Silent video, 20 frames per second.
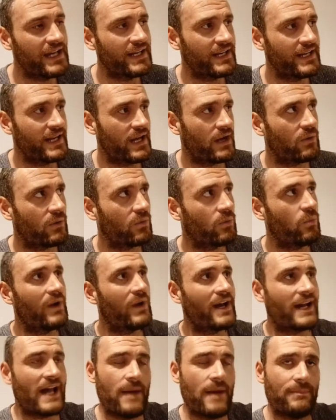Now,
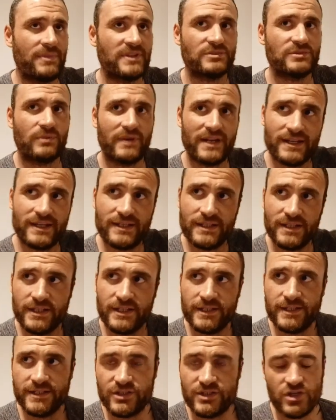what happens when
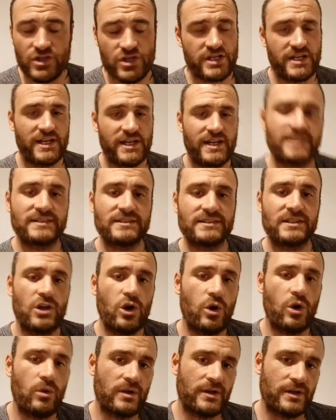estrogen is
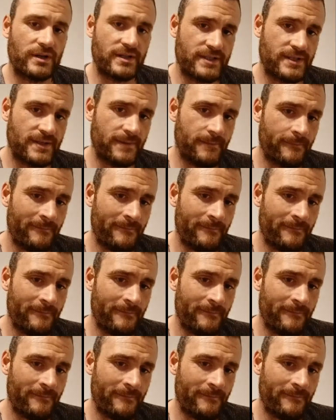lowered?